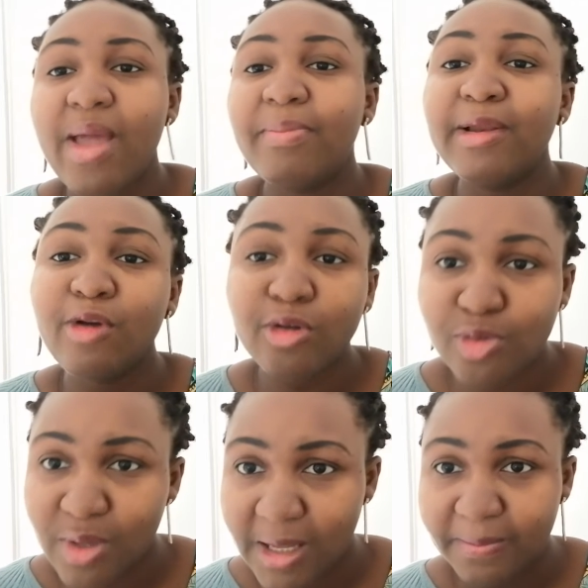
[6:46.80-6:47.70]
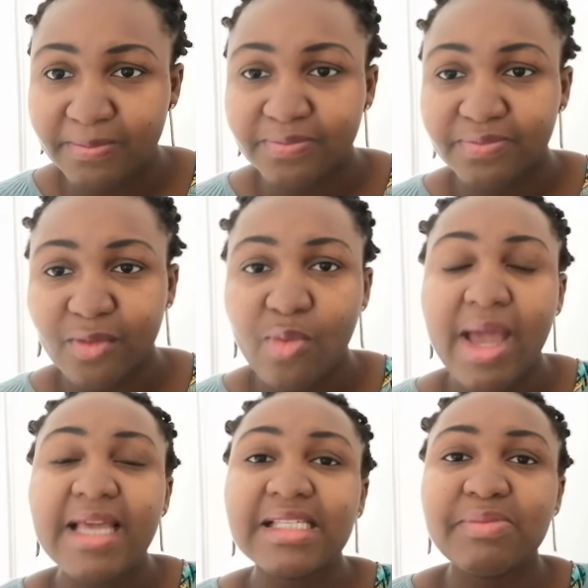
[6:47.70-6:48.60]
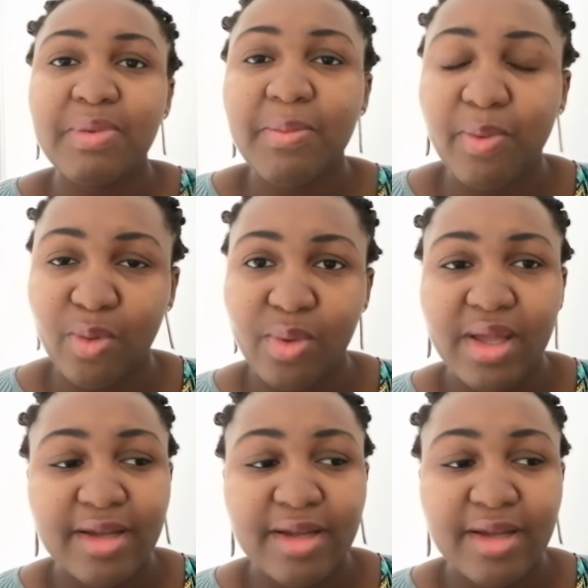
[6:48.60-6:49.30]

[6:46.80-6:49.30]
belong to him, we are his people.